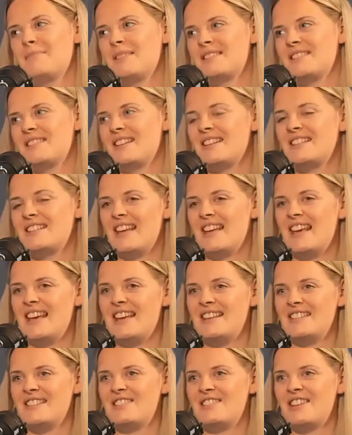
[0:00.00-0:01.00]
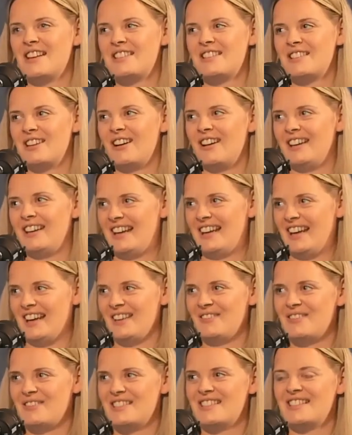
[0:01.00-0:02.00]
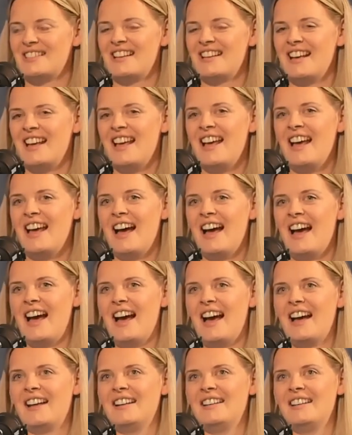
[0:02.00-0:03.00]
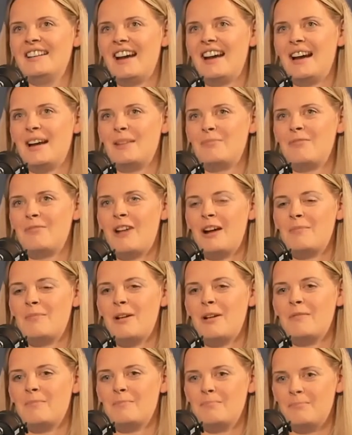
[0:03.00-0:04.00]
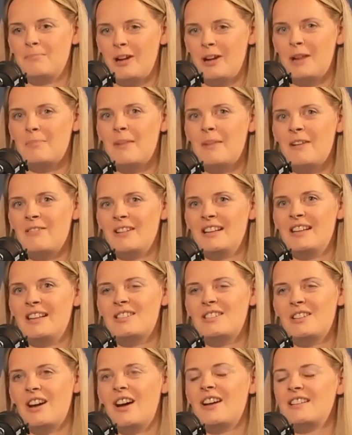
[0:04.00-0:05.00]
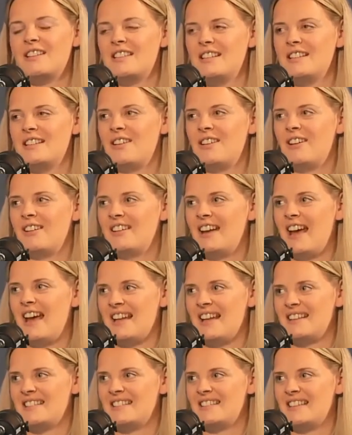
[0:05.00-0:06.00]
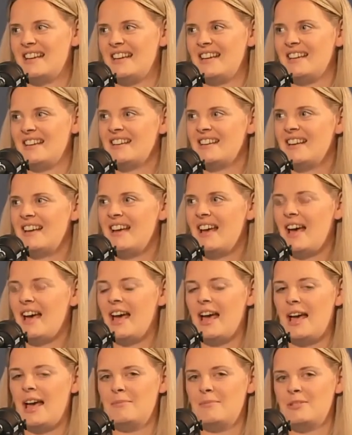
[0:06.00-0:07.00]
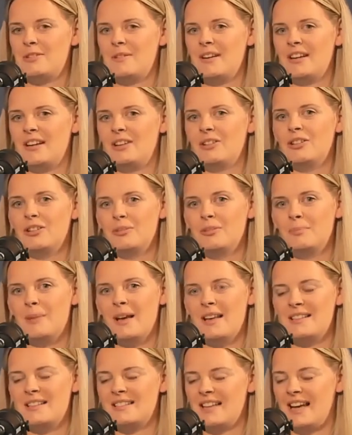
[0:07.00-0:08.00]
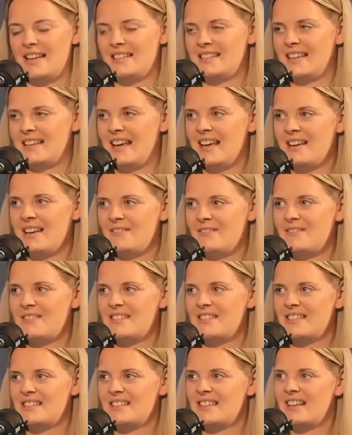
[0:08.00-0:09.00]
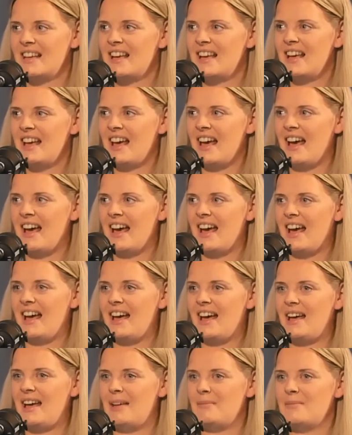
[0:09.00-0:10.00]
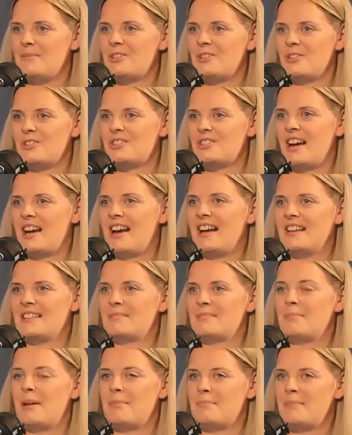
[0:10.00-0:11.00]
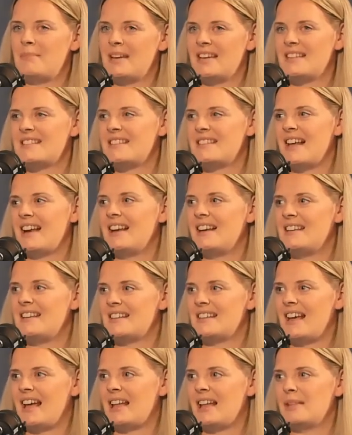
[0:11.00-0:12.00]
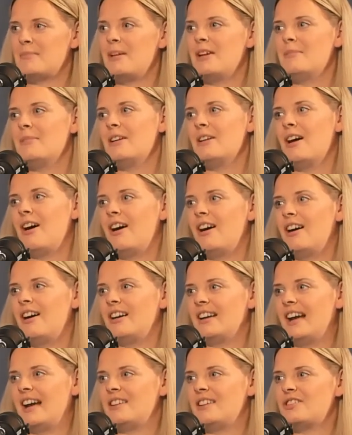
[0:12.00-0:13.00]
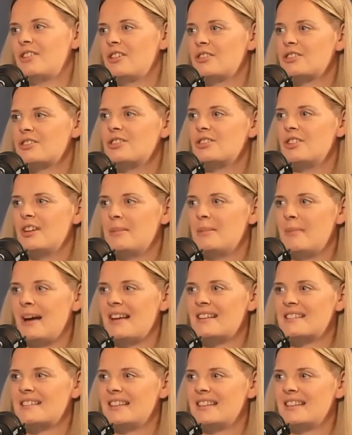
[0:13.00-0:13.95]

business is Jessica Hollie Gifts, and I primarily started on Etsy, doing all personalised gifts. Such as my biggest sellers at the moment are like dog toy baskets.